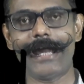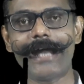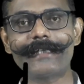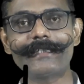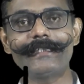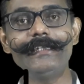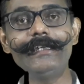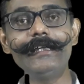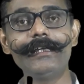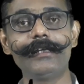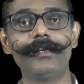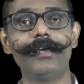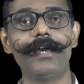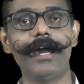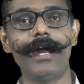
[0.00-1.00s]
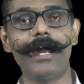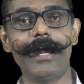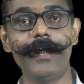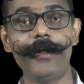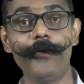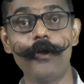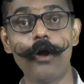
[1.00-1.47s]
axial
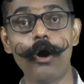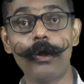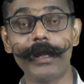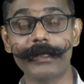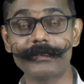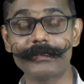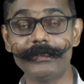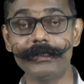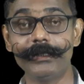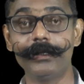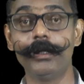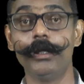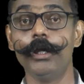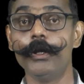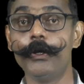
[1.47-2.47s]
and non-axial